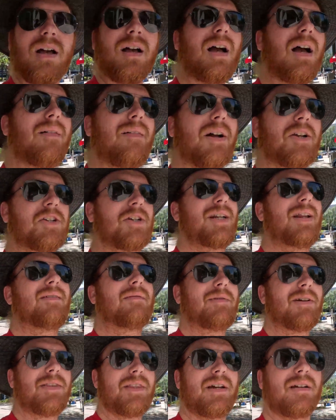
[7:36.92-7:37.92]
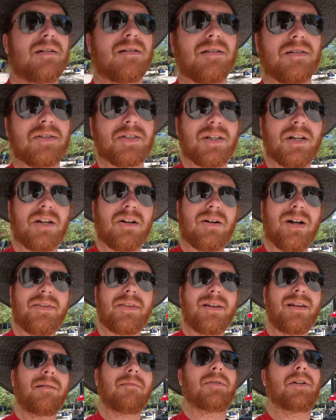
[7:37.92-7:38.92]
I've actually never been there, so I
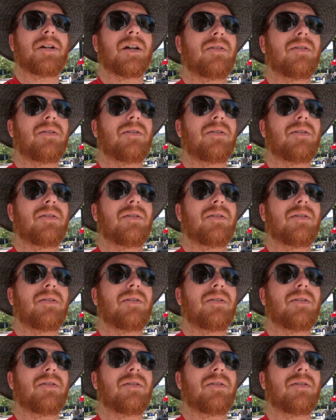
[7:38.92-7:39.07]
think I'm going to